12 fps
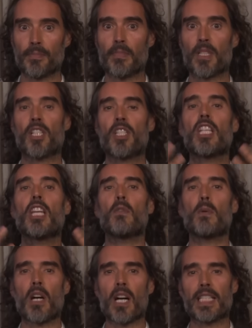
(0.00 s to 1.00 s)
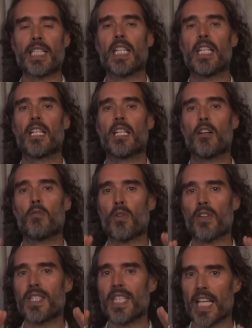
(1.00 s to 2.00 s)
But just to give you an idea of
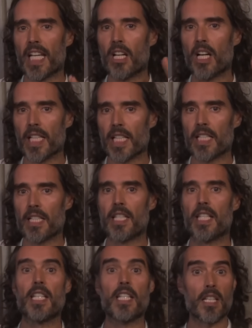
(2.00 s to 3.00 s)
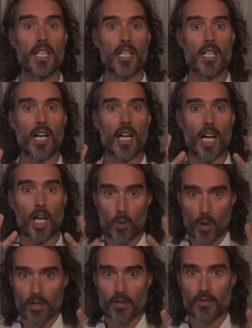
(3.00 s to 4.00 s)
what the TNI is, this is a
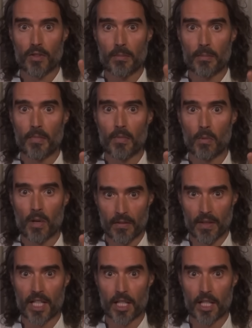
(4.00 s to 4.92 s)
quote from one of their